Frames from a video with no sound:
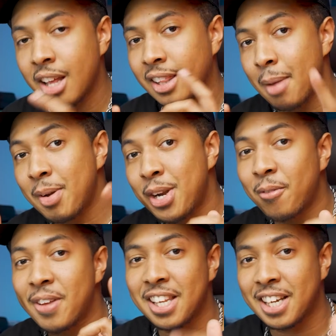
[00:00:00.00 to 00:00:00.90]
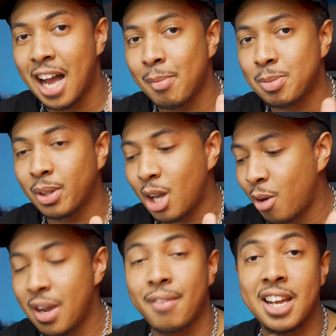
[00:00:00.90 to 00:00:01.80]
Let me know in the comments below
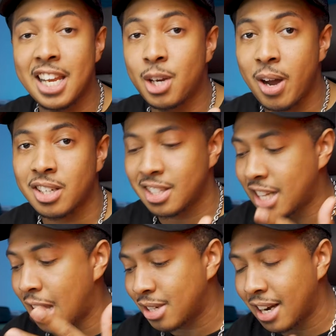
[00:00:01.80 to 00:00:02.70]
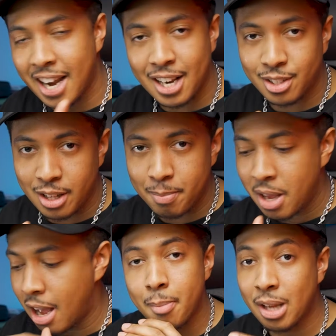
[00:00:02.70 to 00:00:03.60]
if you have any questions. I'll try to answer them
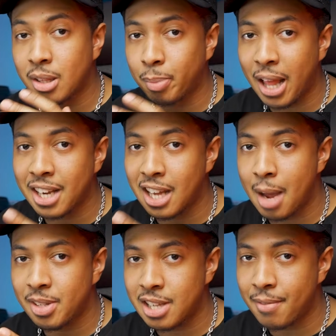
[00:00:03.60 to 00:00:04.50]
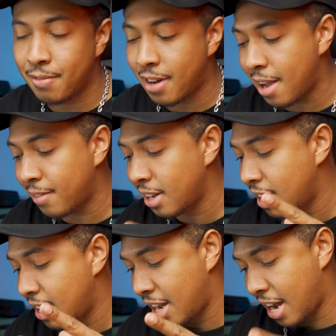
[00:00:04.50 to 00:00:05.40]
about the Black Diamond 75.
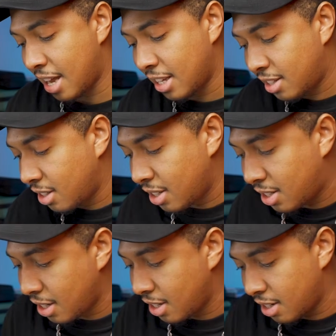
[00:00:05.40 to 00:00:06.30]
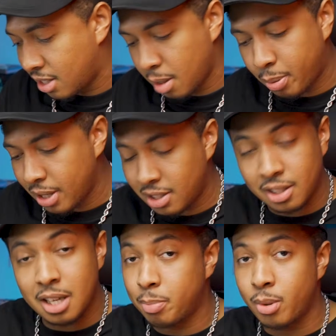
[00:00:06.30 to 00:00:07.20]
And this is it's a pretty
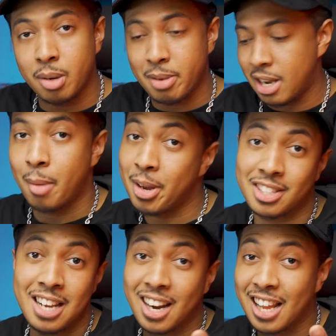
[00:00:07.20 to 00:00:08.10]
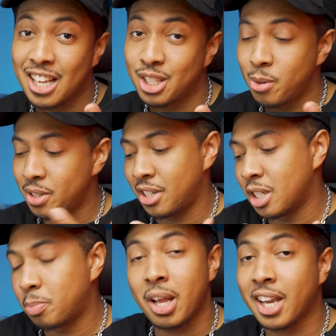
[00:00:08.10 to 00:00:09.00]
sleek board, man. I mean, it's not a lot to it. You
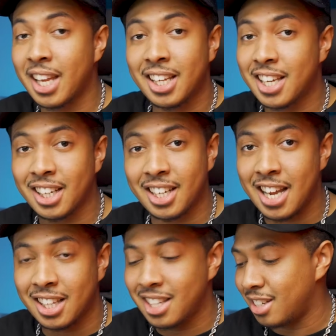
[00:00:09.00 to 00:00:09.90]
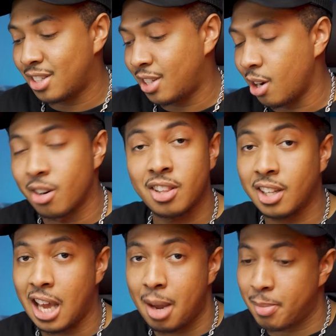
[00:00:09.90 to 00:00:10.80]
just plug it in, get it connected, and turn on the
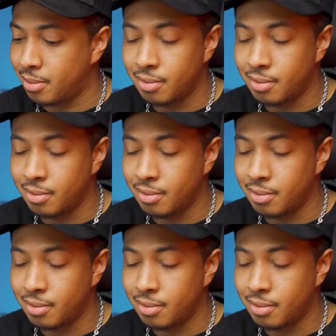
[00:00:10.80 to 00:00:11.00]
game and